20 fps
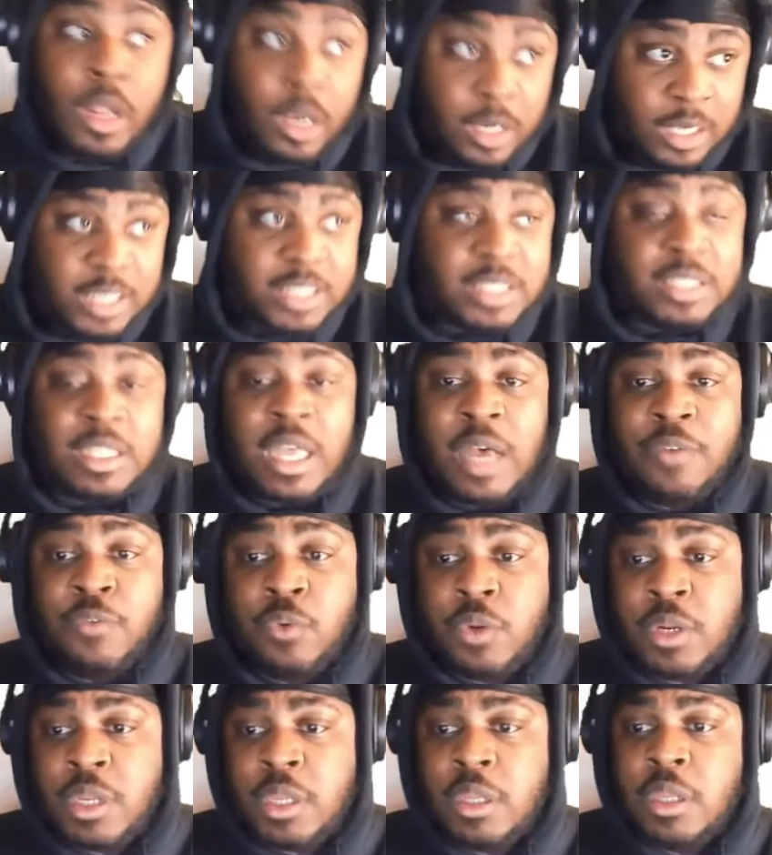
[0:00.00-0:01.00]
Let's dive
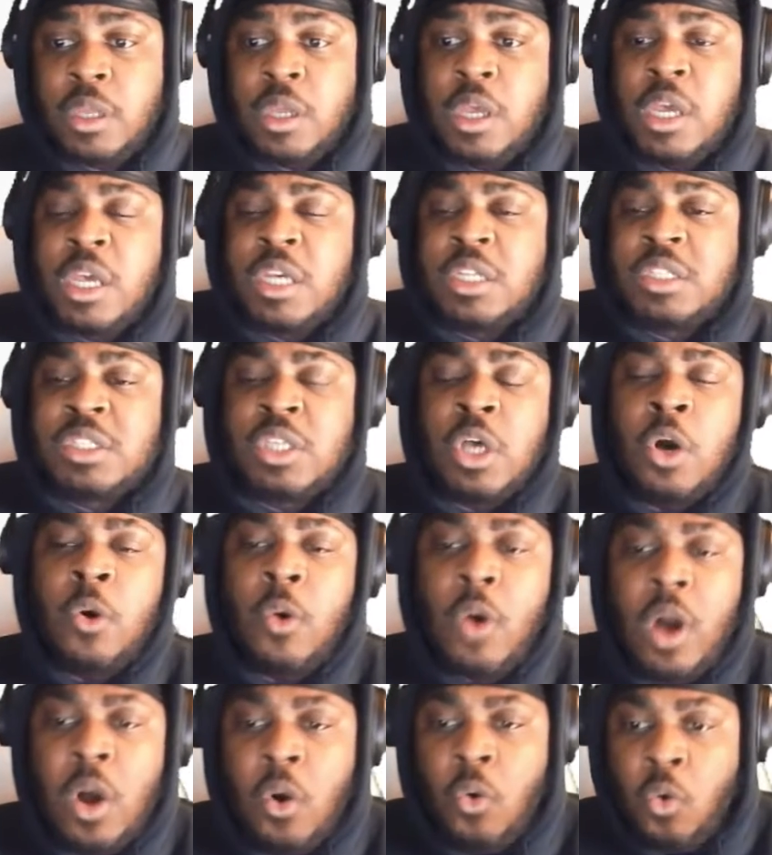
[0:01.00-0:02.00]
on it. So
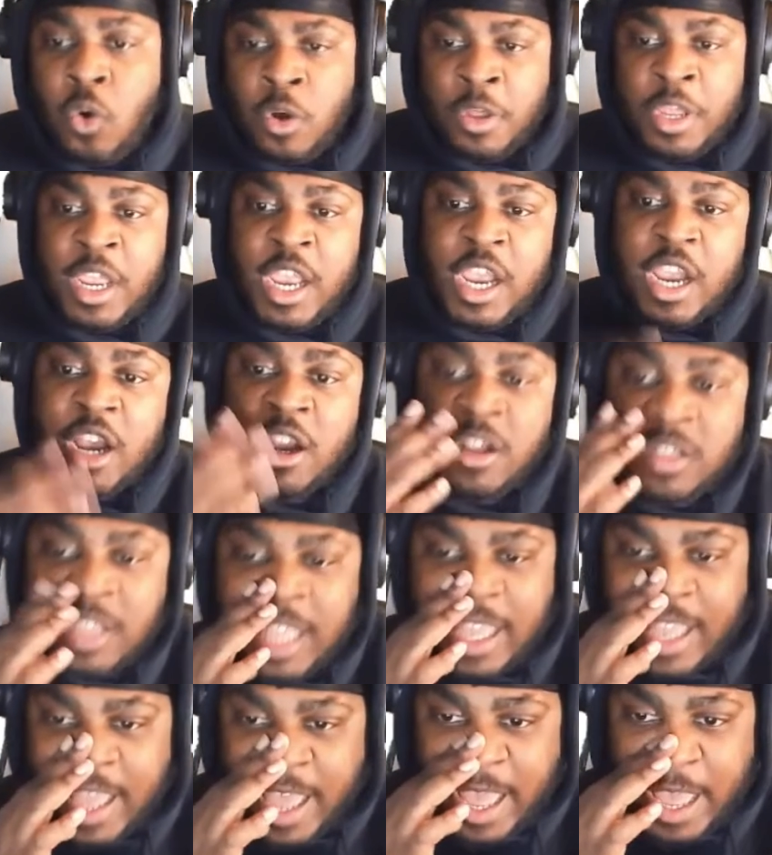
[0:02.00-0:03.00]
on here
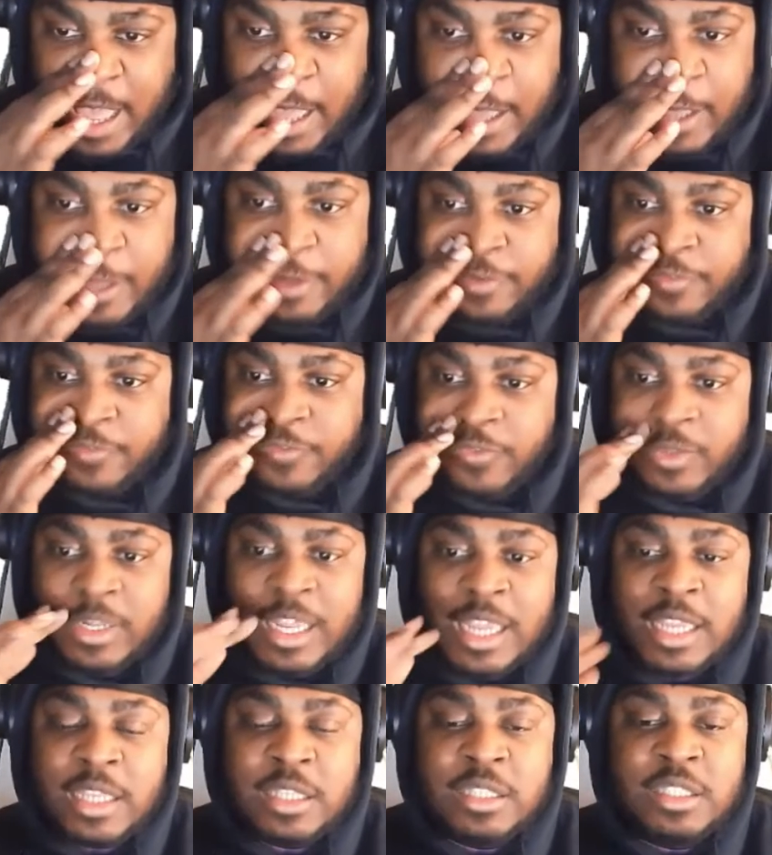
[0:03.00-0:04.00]
they have
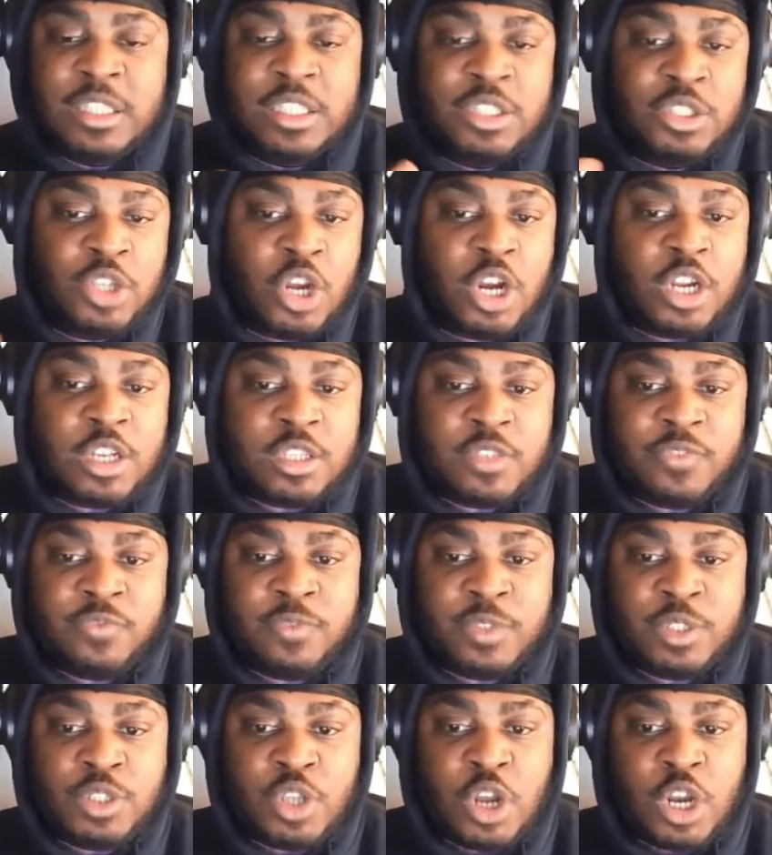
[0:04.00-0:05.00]
like the Dark
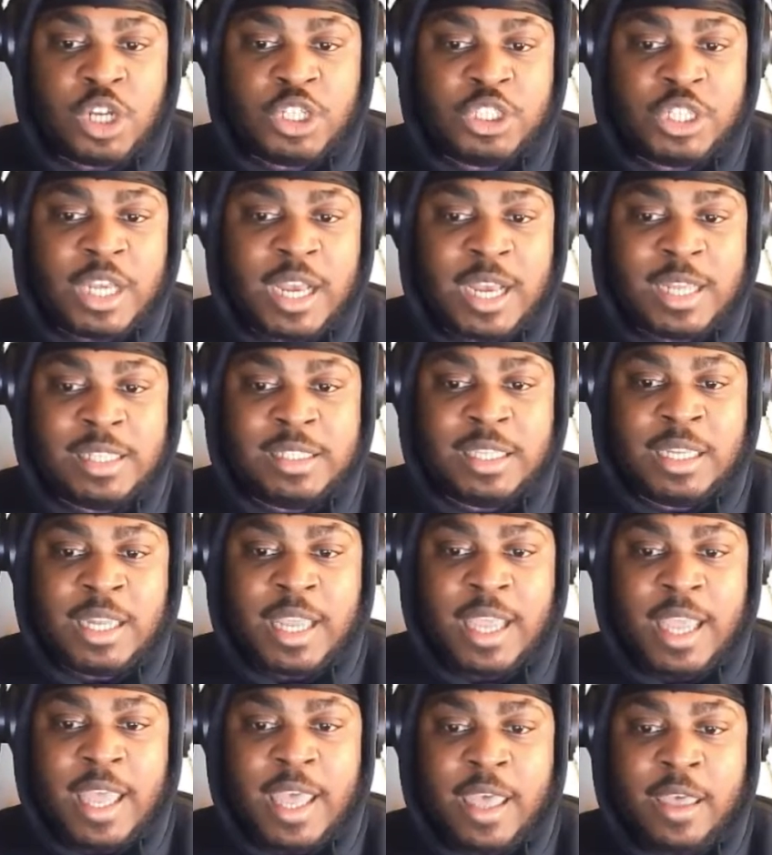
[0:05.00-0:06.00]
Star Shines, and
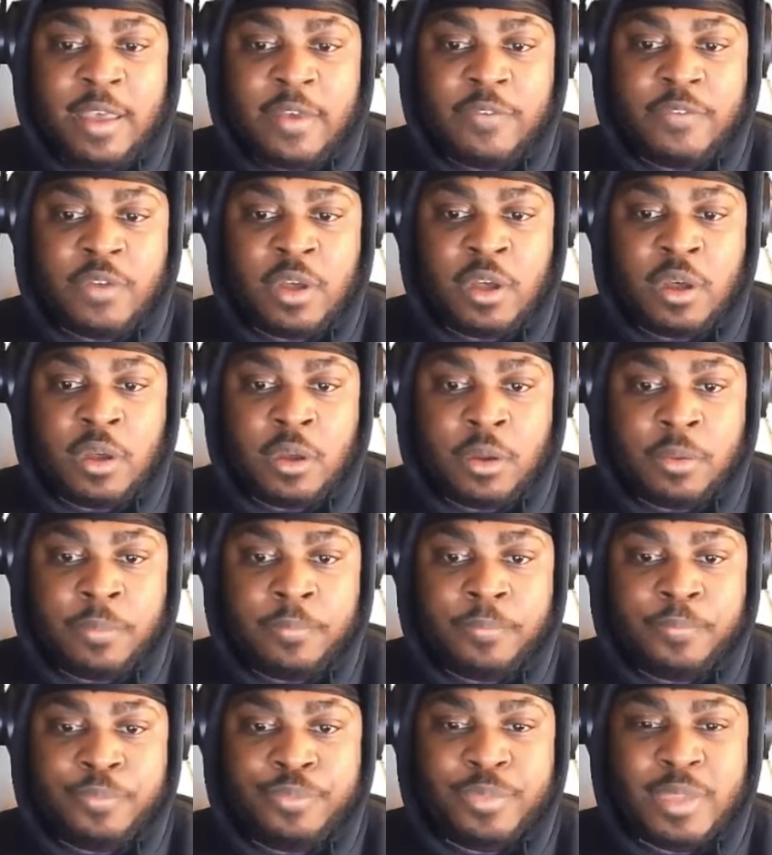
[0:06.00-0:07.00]
they have
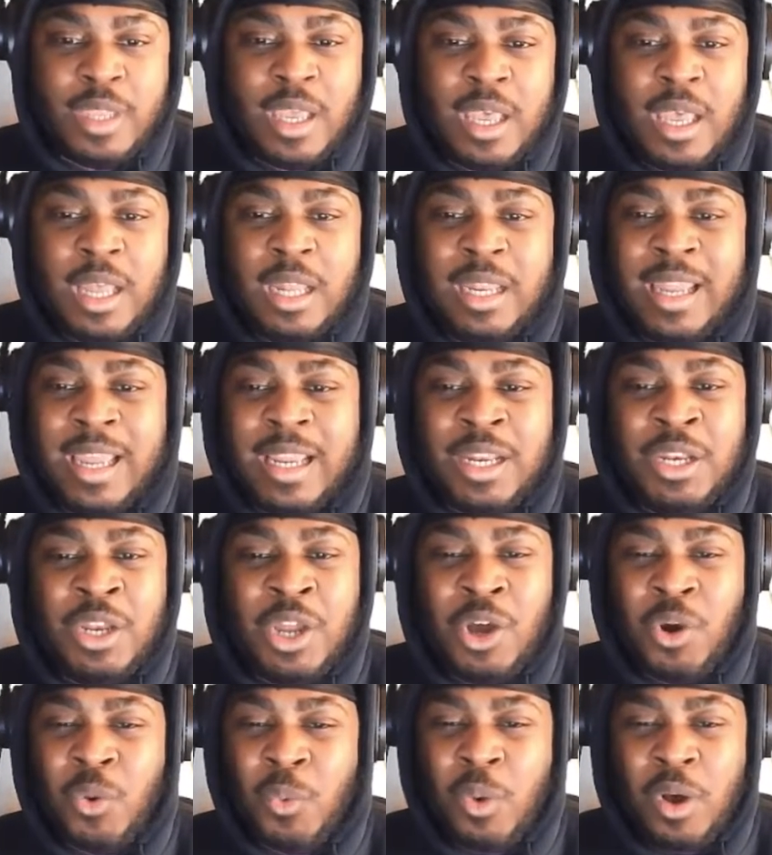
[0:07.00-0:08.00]
like
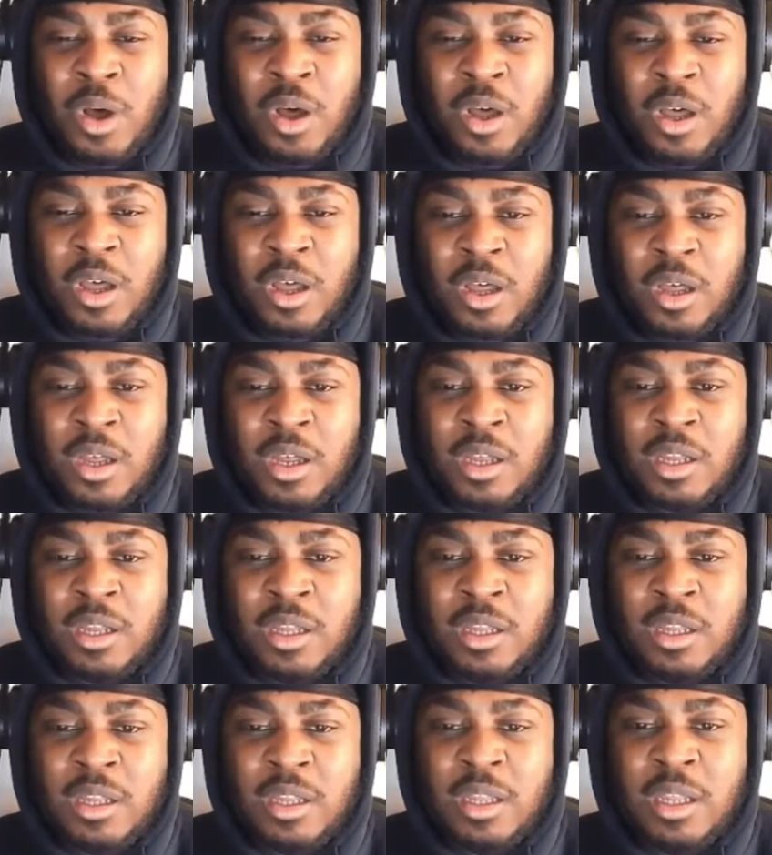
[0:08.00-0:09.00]
Noah
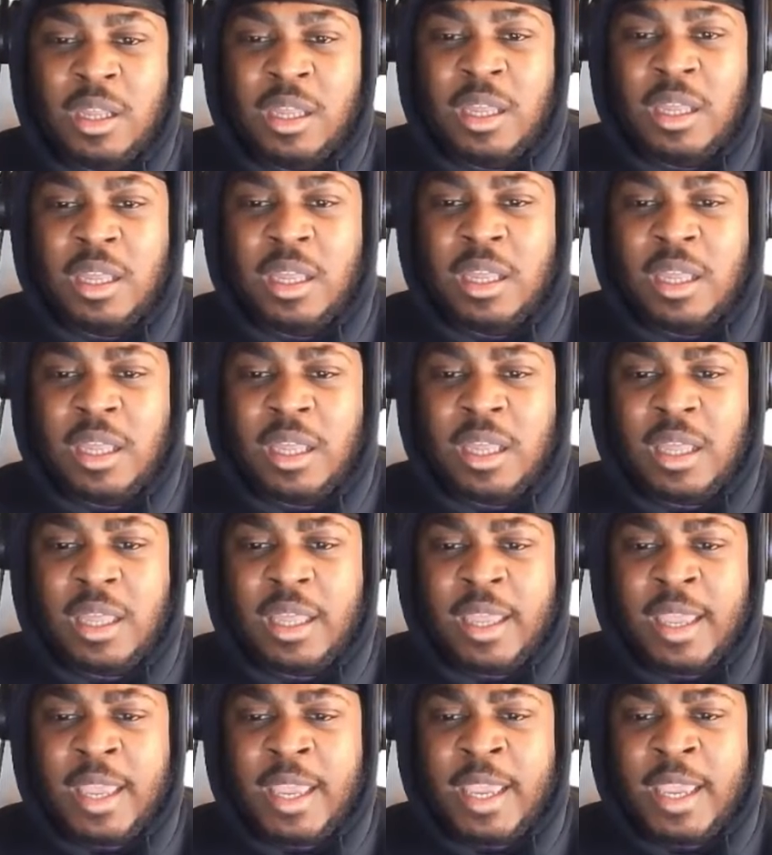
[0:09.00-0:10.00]

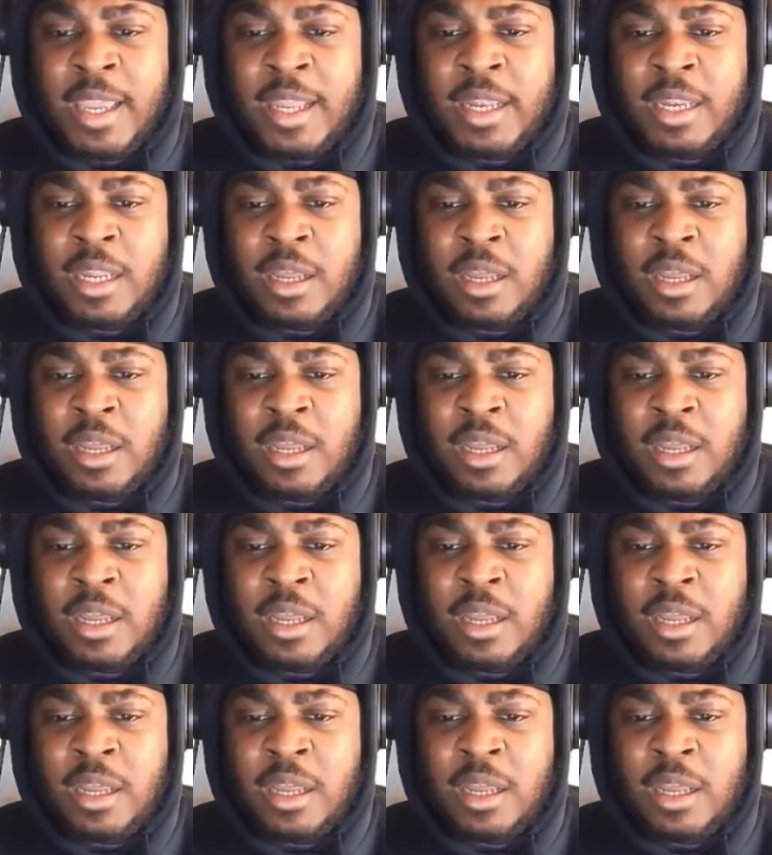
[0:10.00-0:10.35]
and